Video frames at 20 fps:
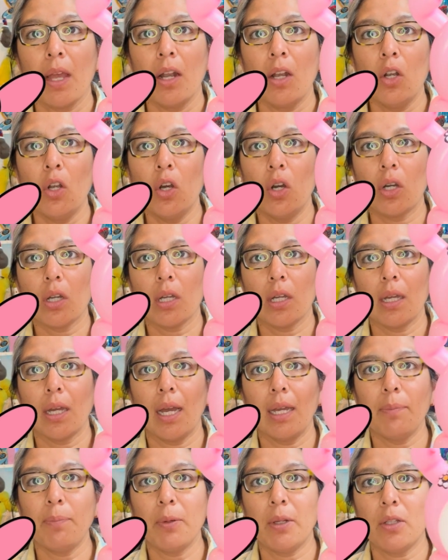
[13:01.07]
Look,
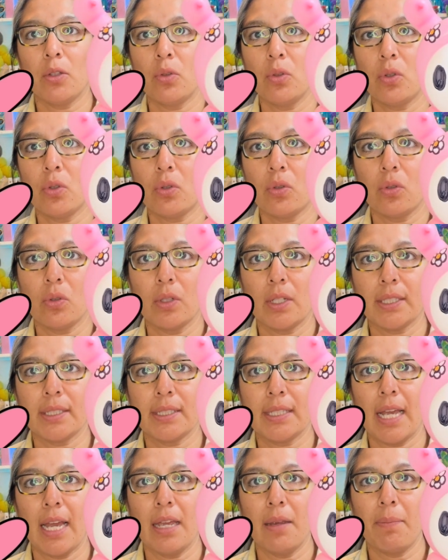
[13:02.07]
I put it to the
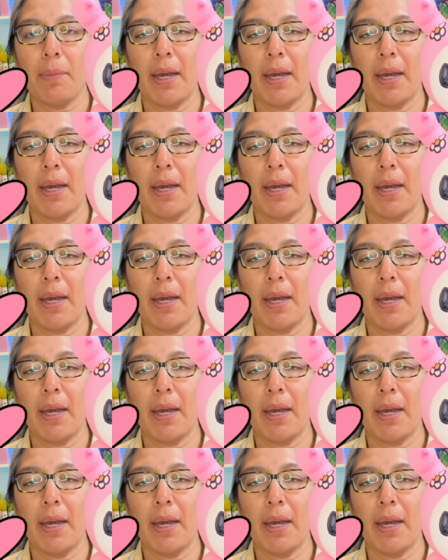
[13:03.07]
side,